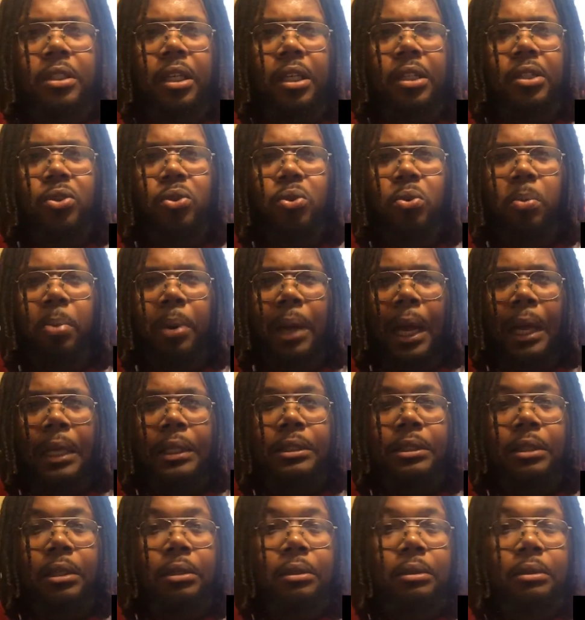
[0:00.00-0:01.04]
Tupac
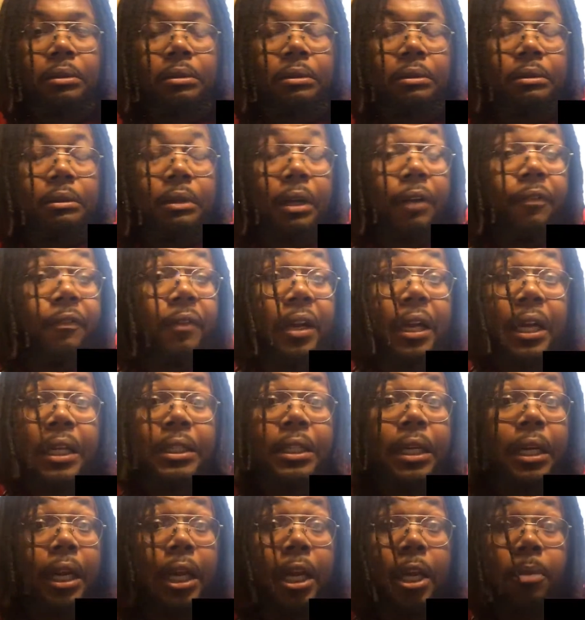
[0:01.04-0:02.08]
song. I forgot the
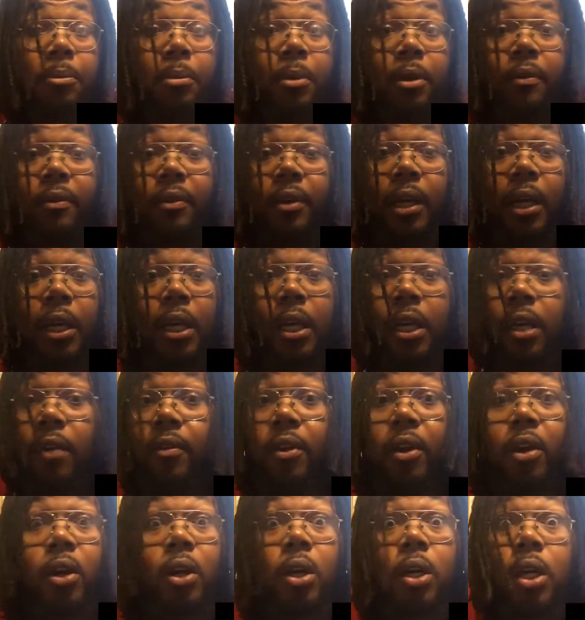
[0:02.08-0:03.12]
name of it. I ain't never
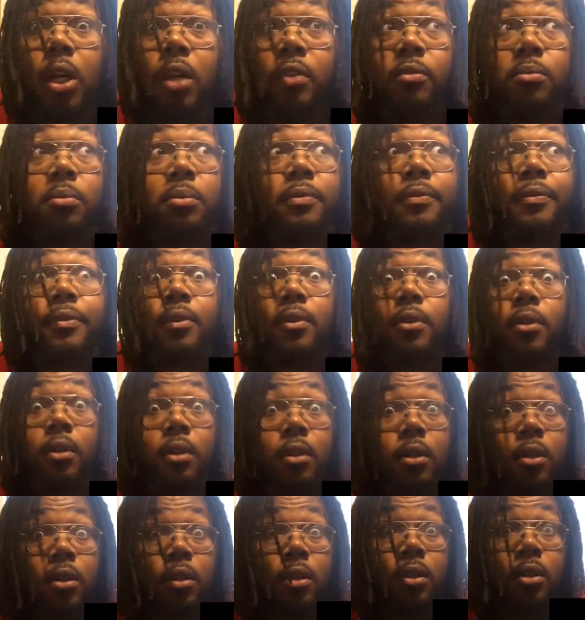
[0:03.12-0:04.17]
heard of it before.
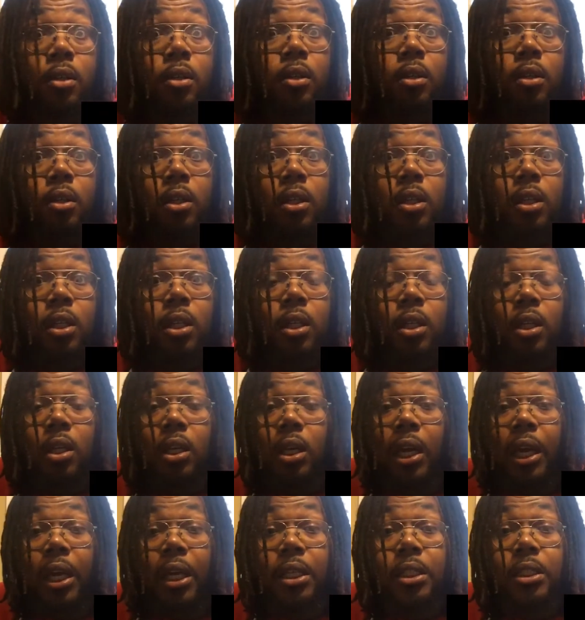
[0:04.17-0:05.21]
It looked
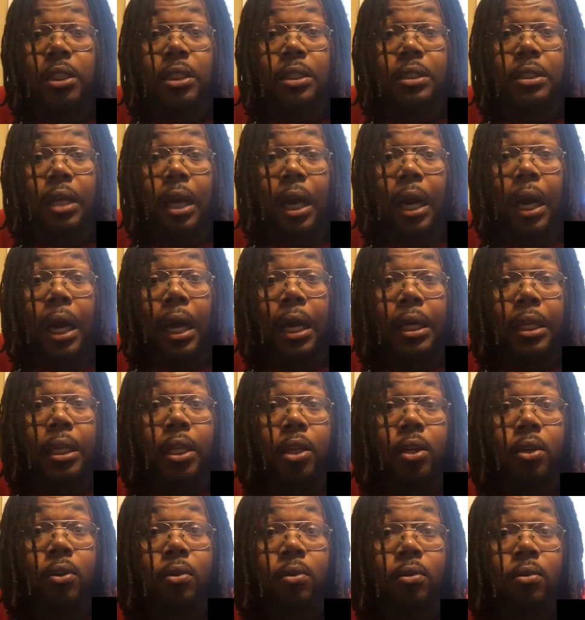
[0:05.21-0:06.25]
like it's just the
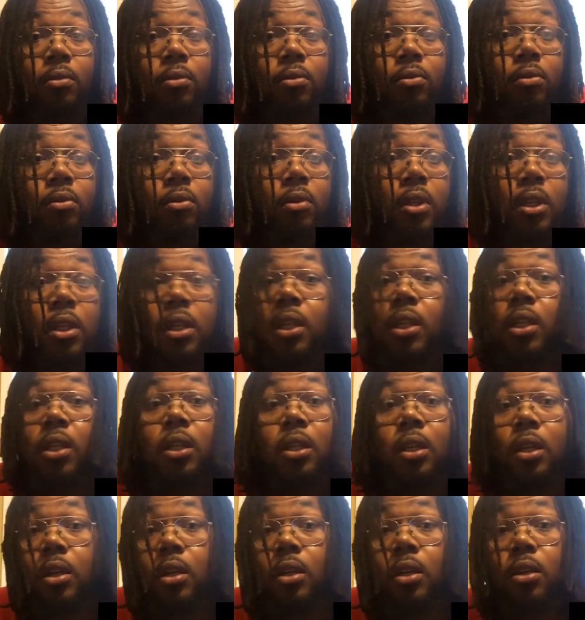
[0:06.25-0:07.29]
audio.
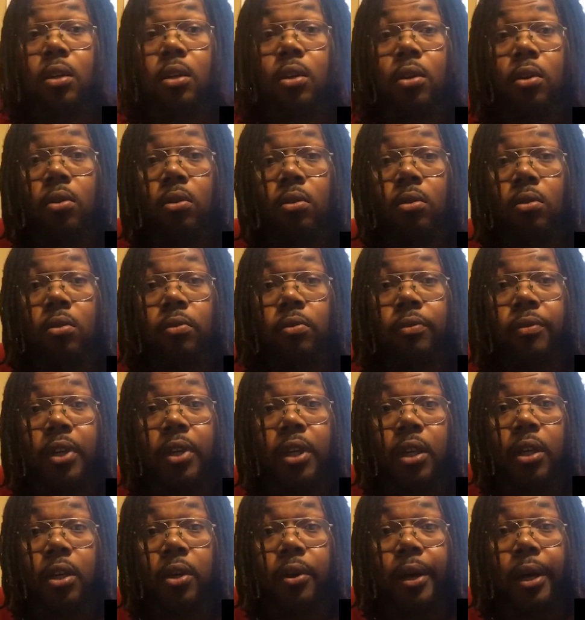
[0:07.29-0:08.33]
Ain't no
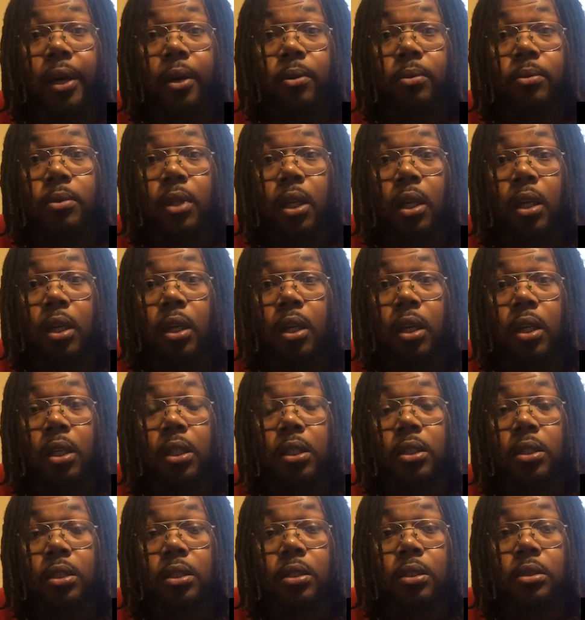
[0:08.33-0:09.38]
video, I don't think. It
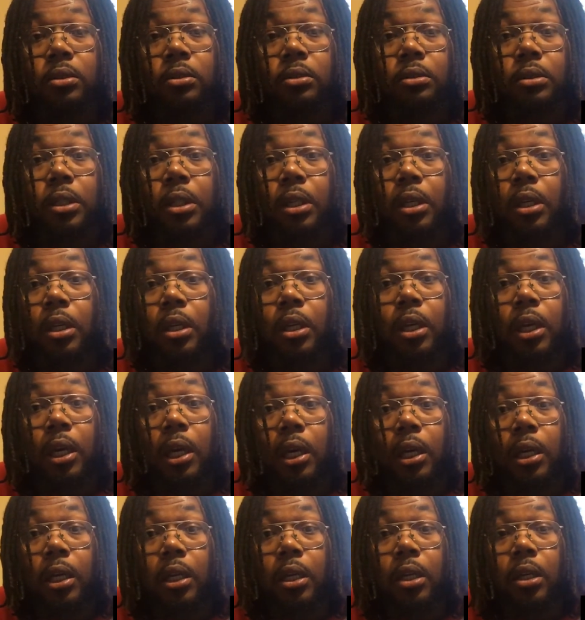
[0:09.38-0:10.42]
didn't, it didn't look
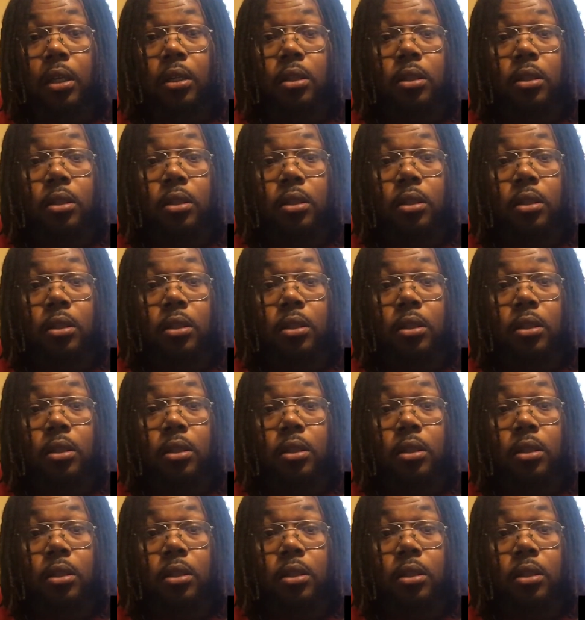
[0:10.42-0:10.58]
like it.